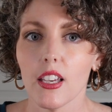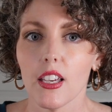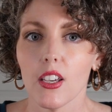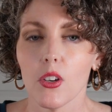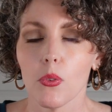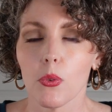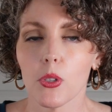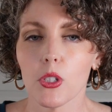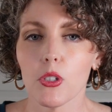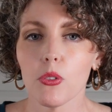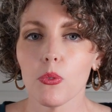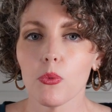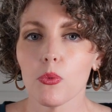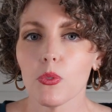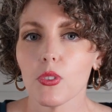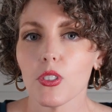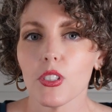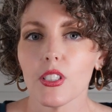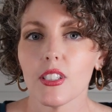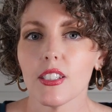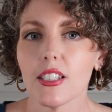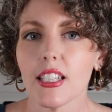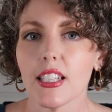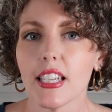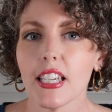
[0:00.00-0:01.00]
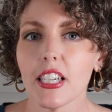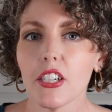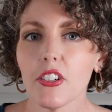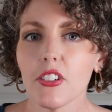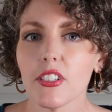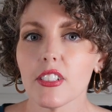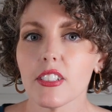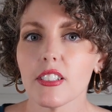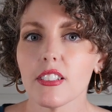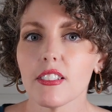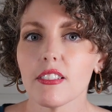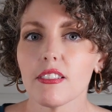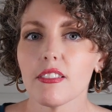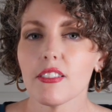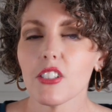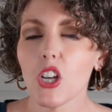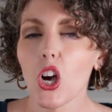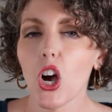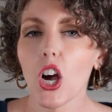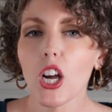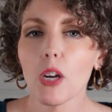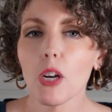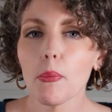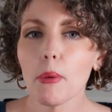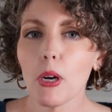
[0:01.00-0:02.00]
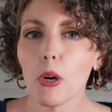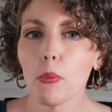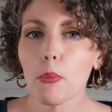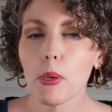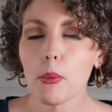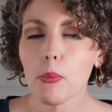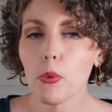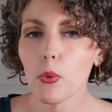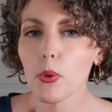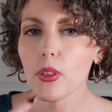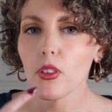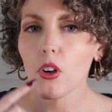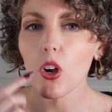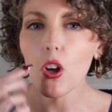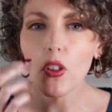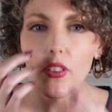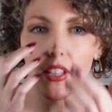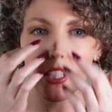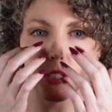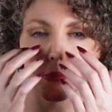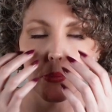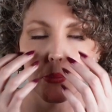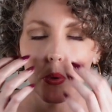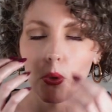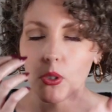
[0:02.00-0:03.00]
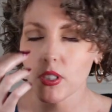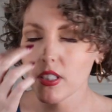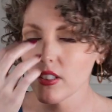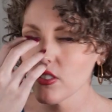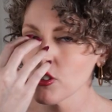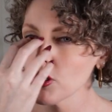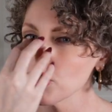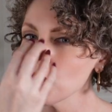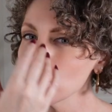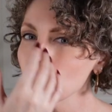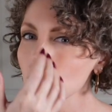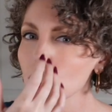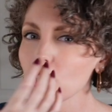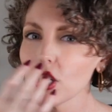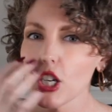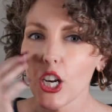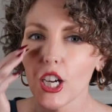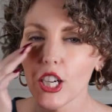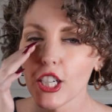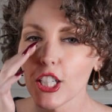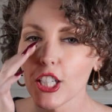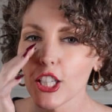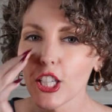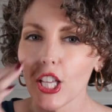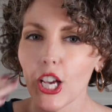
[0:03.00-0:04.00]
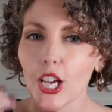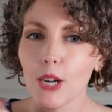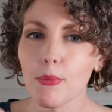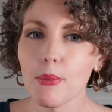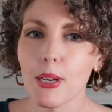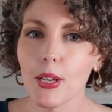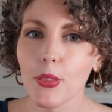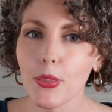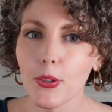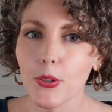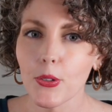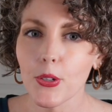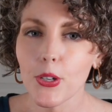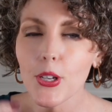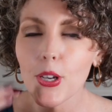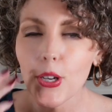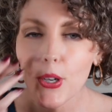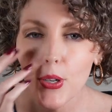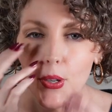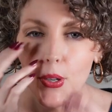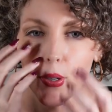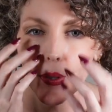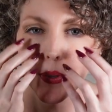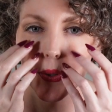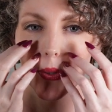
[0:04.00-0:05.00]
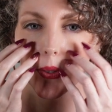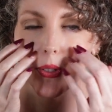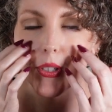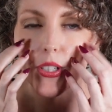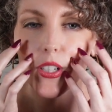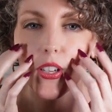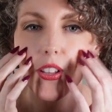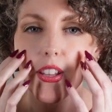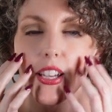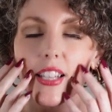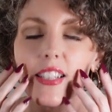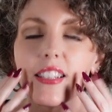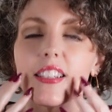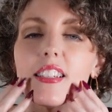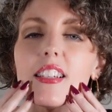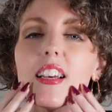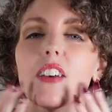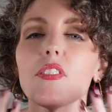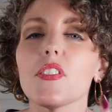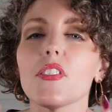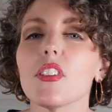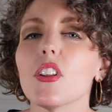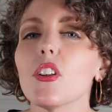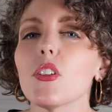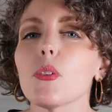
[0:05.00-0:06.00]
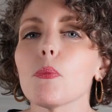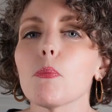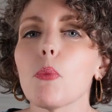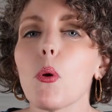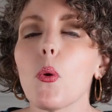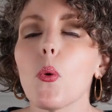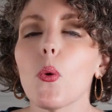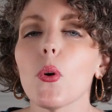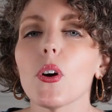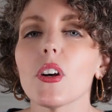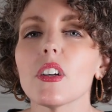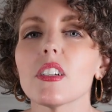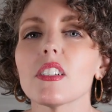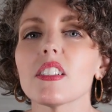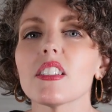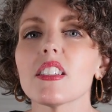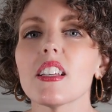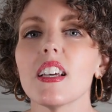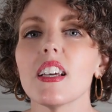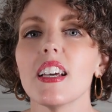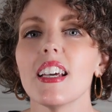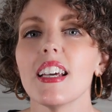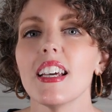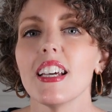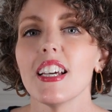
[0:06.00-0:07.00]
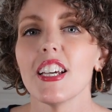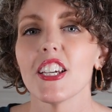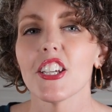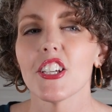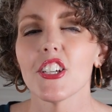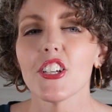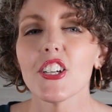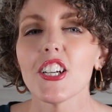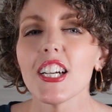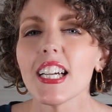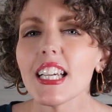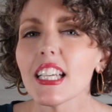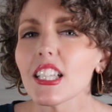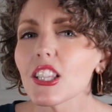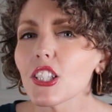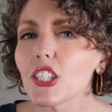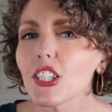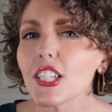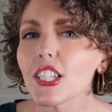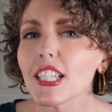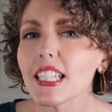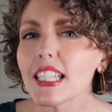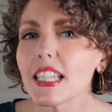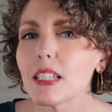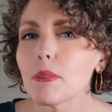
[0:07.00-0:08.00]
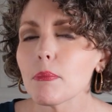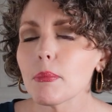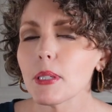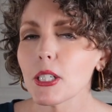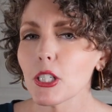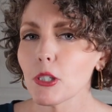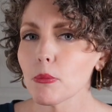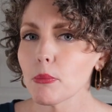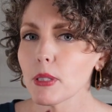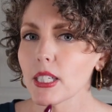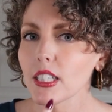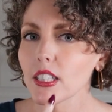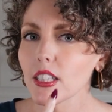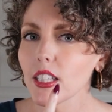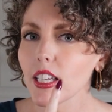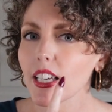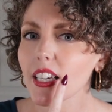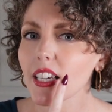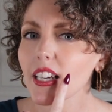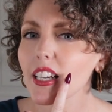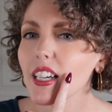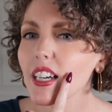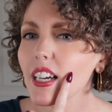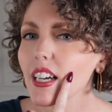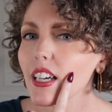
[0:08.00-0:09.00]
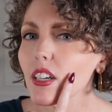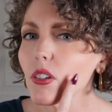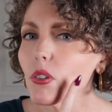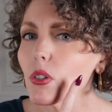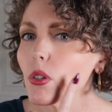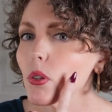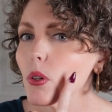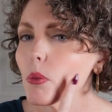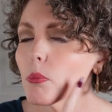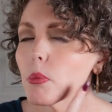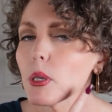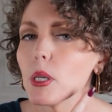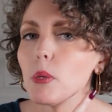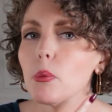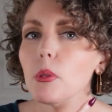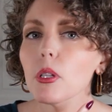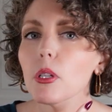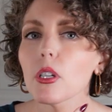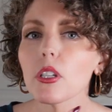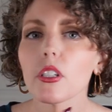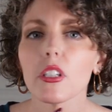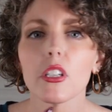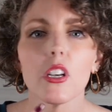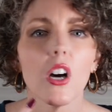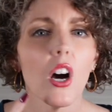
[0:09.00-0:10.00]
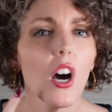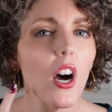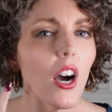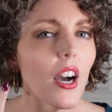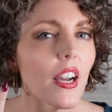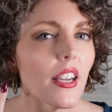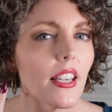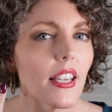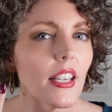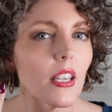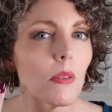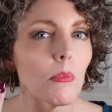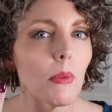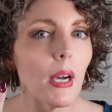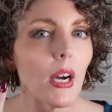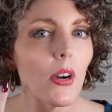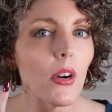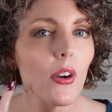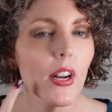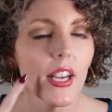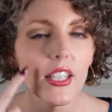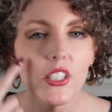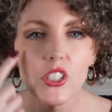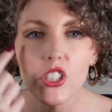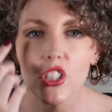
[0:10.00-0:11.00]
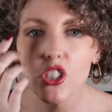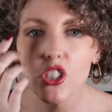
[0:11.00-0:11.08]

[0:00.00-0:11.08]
when you hear and talk about people with all these pores, and they're usually talking a lot about their nose and all that stuff and all the pores, you're kind of looking in the mirror being like, I don't know what people are talking about. I